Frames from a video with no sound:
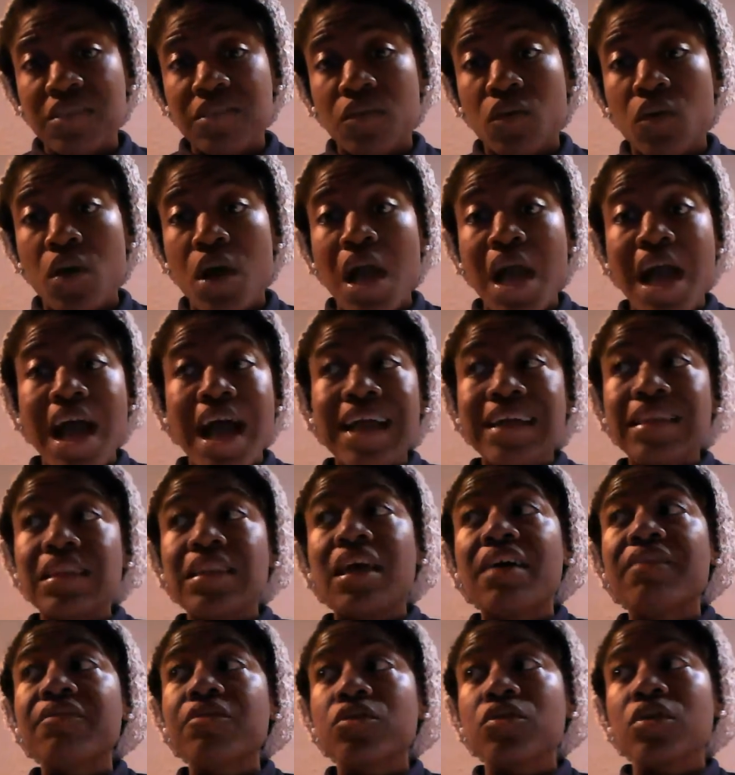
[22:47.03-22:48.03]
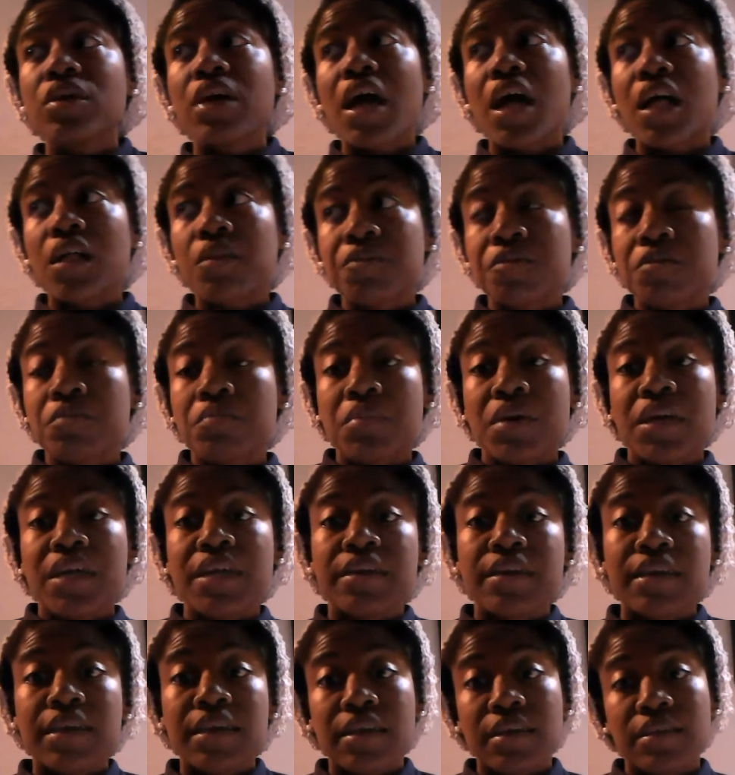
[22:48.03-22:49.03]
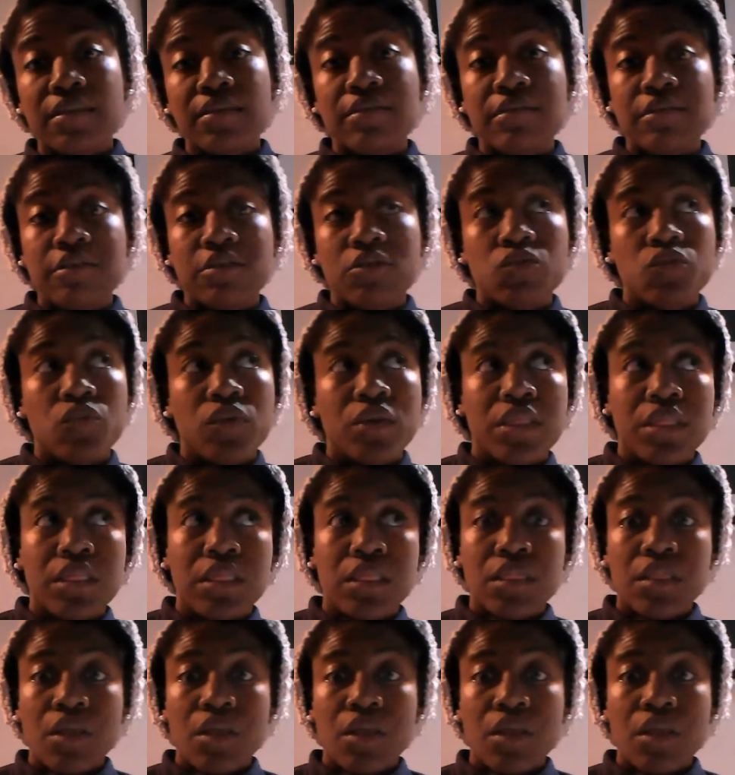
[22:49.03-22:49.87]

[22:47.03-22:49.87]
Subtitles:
So I never helped my kids with